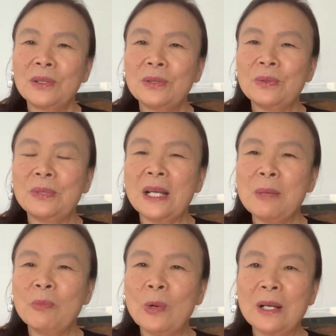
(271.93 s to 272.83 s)
To
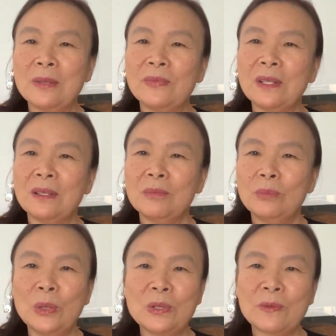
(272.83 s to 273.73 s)
name one of the
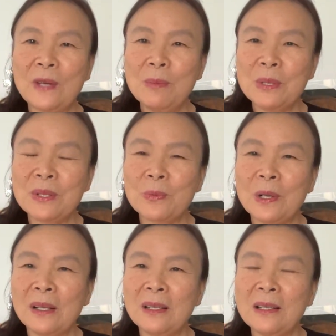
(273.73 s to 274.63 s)
most famous
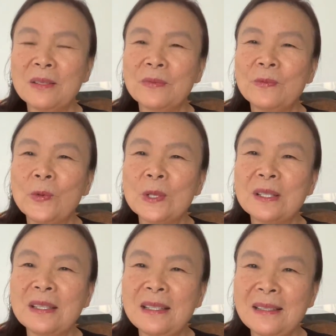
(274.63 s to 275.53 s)
one is 4
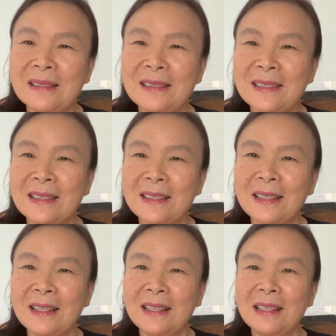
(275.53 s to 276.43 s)
Seasons.
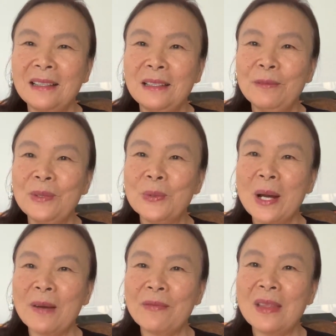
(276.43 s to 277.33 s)
If you
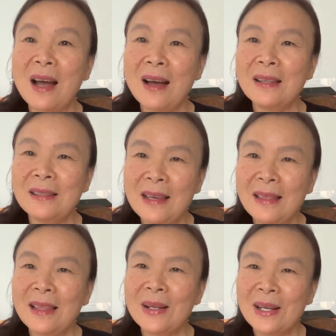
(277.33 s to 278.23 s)
have not
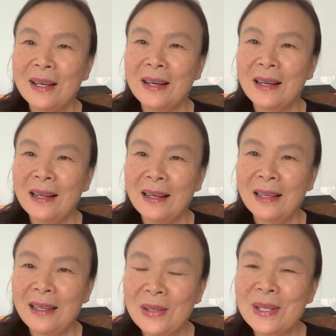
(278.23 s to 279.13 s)
yet
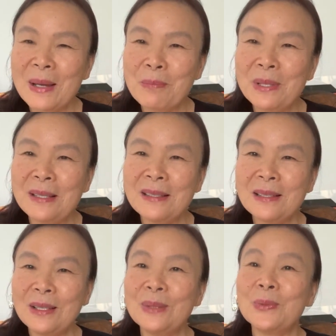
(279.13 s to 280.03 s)
heard that
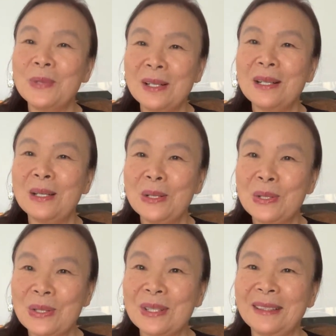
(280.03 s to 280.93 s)
piece, you really
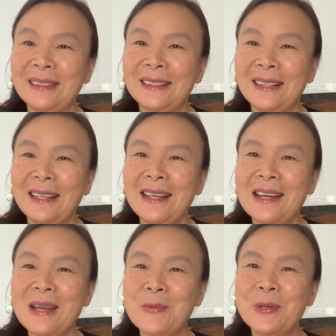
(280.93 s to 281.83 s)
should.
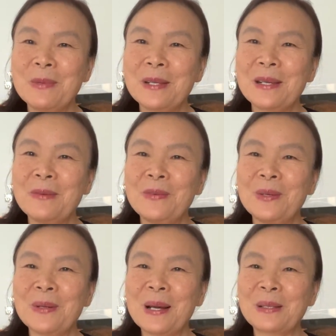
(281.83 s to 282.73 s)
It would give
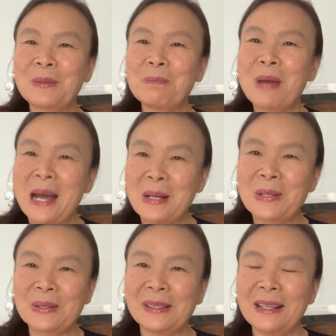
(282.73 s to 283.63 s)
you lots of
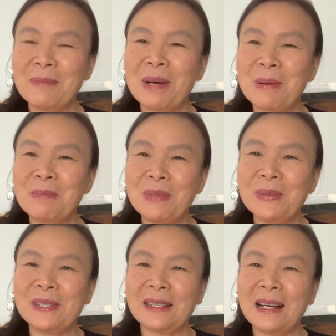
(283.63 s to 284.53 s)
passion about
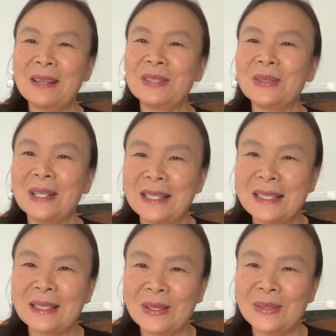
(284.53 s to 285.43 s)
music after you
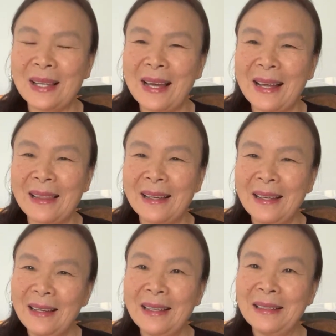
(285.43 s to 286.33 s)
listen to that.
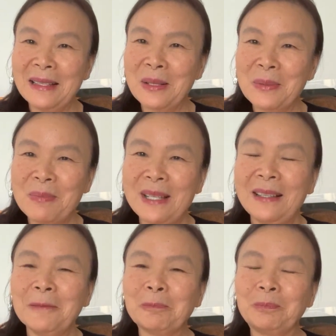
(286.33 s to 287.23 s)
It did to
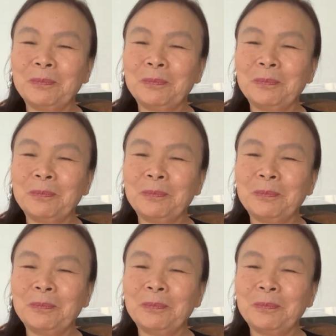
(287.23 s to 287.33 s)
me.